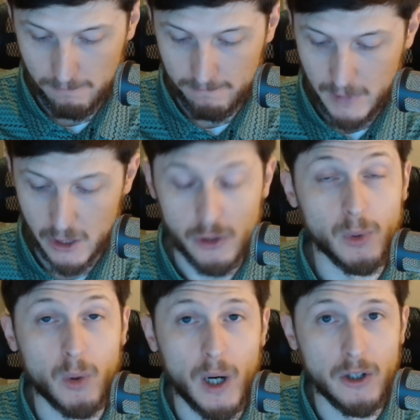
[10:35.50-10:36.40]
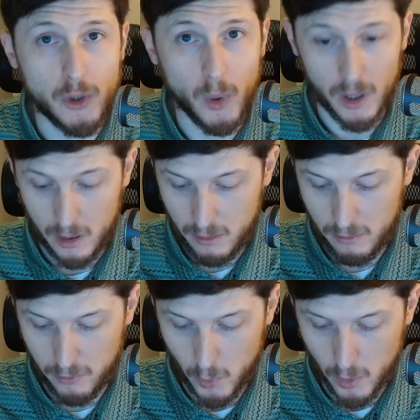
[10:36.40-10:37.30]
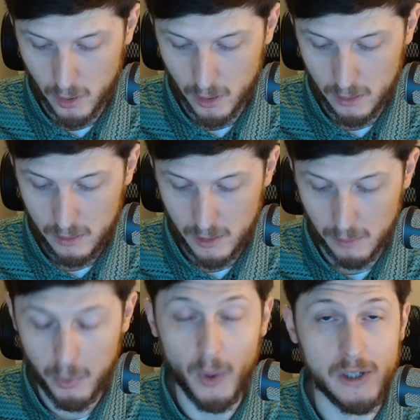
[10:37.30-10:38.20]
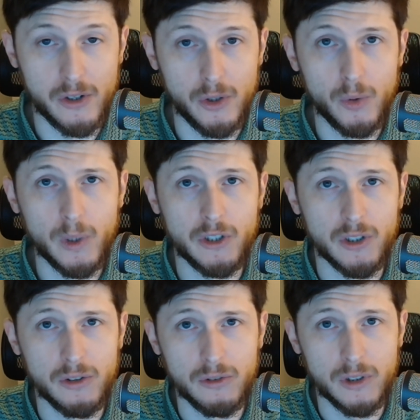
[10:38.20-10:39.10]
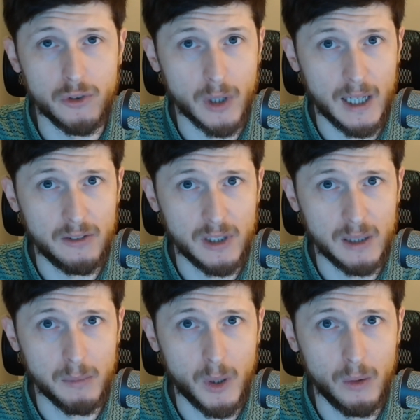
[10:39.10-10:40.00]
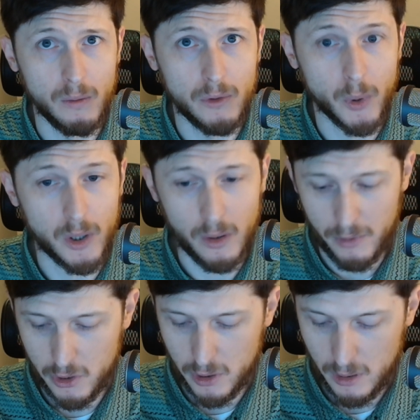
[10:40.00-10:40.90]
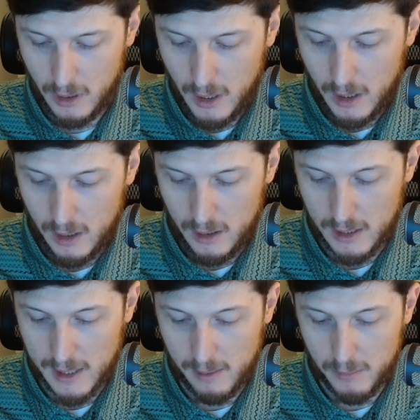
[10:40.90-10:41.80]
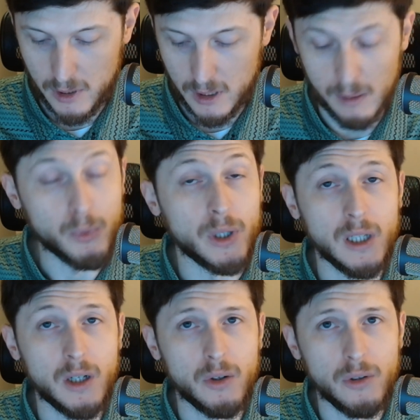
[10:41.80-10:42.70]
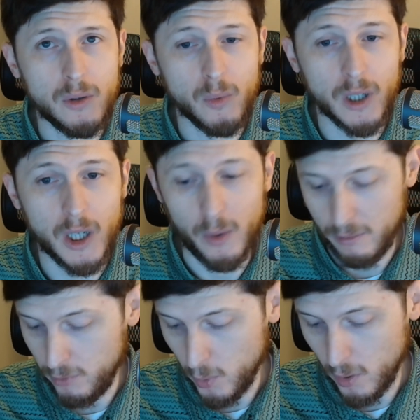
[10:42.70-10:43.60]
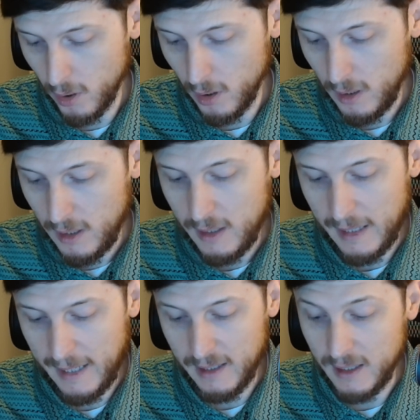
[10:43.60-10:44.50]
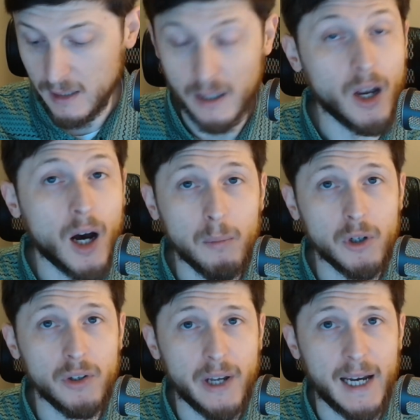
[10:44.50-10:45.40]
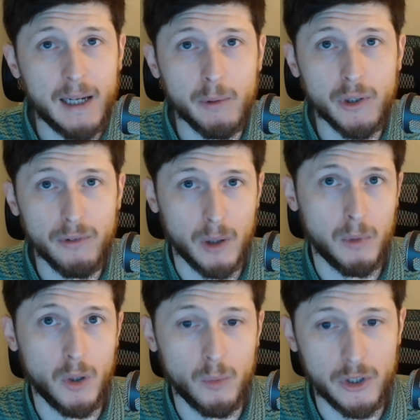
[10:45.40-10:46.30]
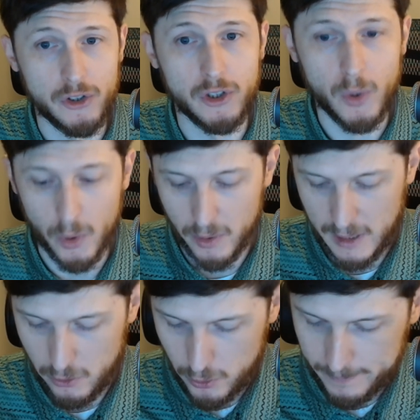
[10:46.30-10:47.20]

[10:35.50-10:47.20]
Here's the required torque for the 0.2, which is the dry zinc bolt torque coefficient, times the preload we're going for, and then the nominal diameter of our bolt, which is 1/4 inch.